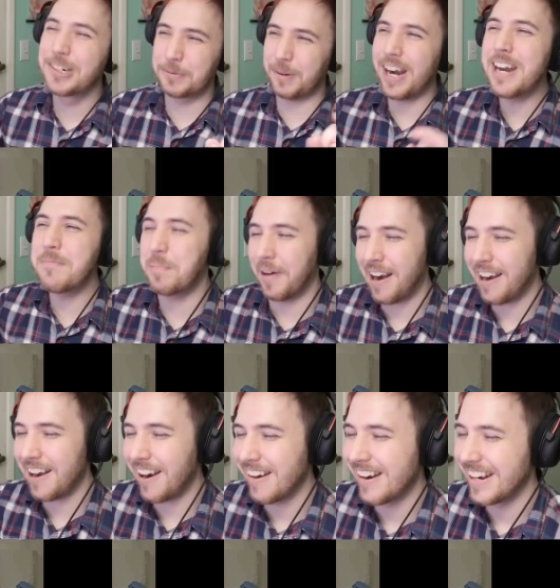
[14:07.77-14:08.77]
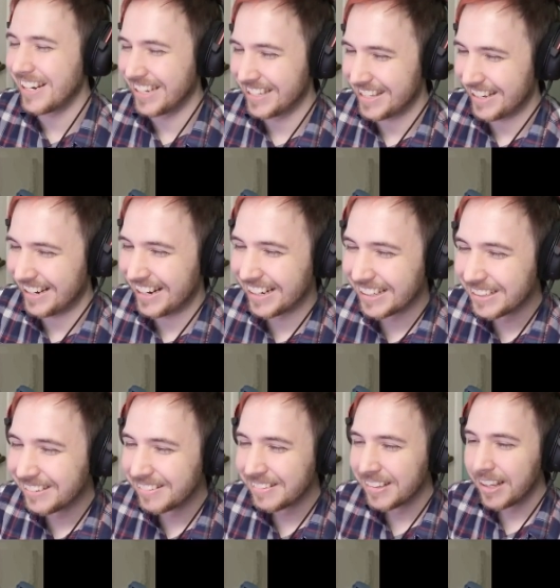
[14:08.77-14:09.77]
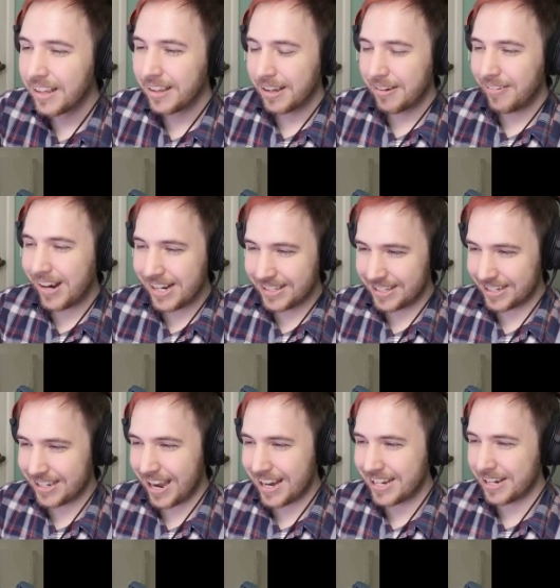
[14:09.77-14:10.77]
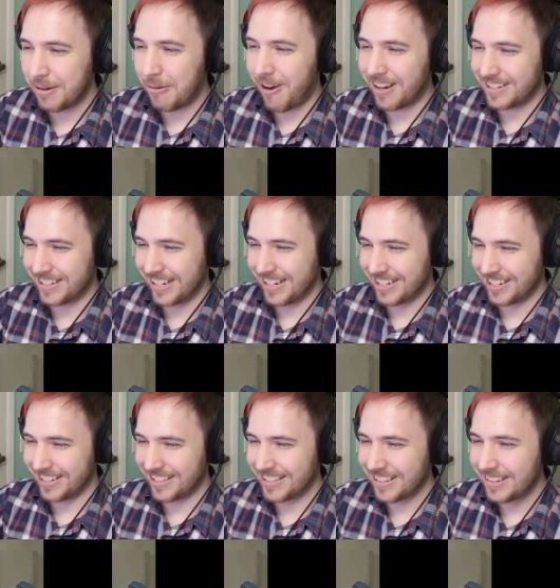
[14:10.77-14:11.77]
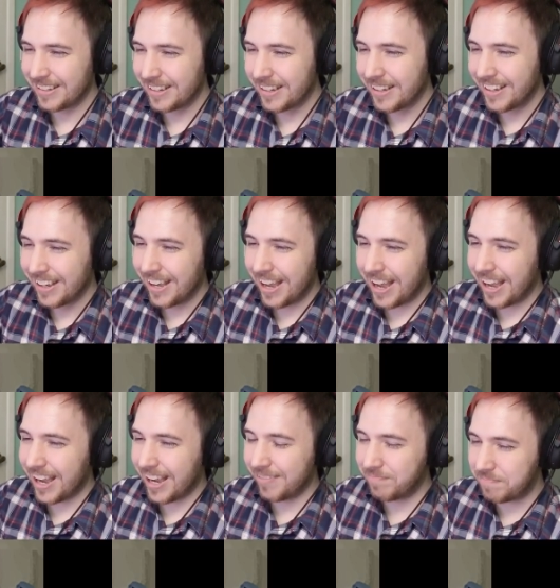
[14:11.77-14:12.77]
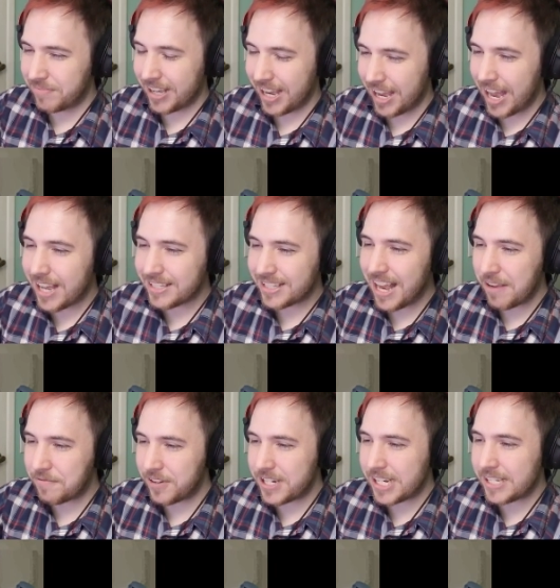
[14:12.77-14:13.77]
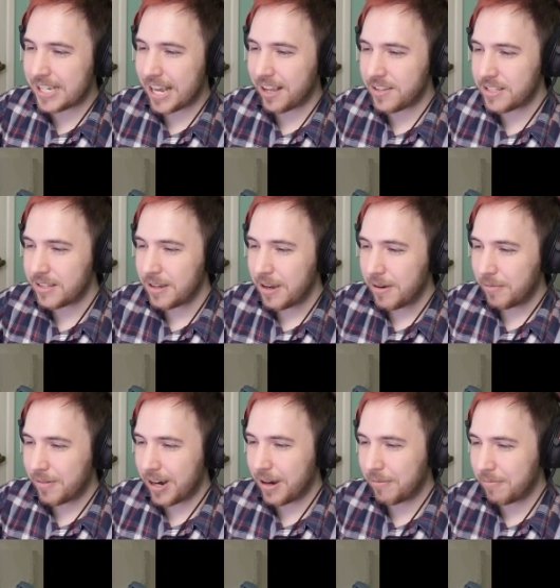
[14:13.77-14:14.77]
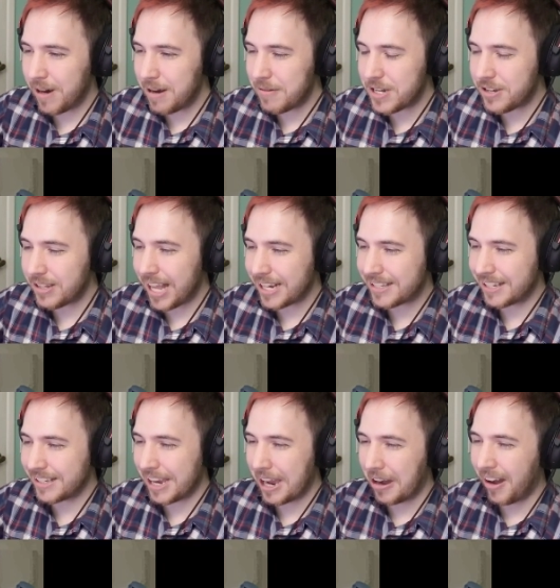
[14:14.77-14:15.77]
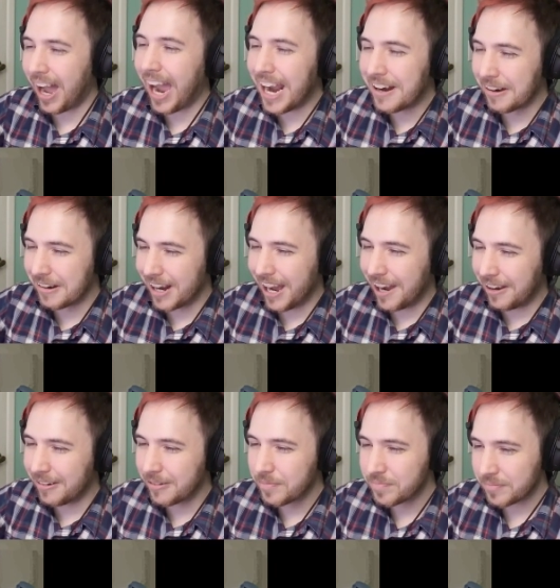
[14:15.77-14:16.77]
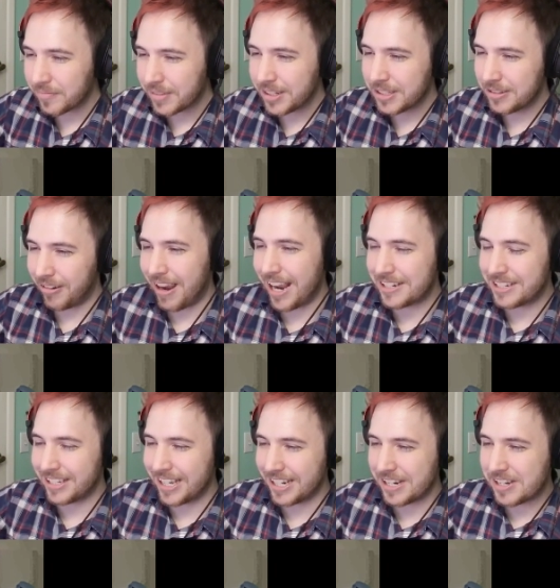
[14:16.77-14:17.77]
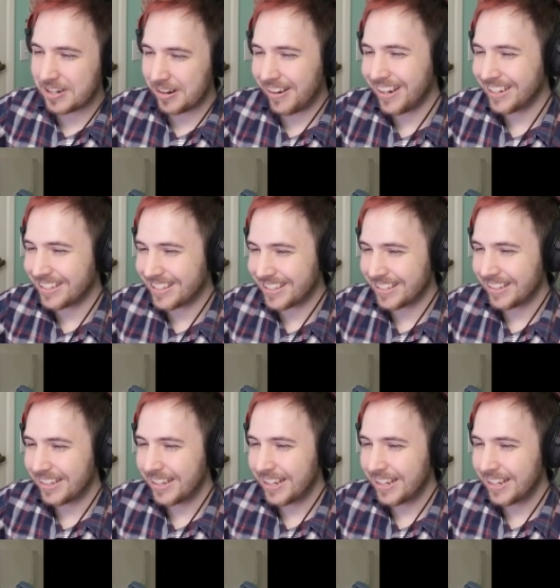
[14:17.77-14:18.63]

Great priorities there. Why does a god need to wash dishes? Ask not for details. Where would you like to go? I don't know. Do I actually get a choice?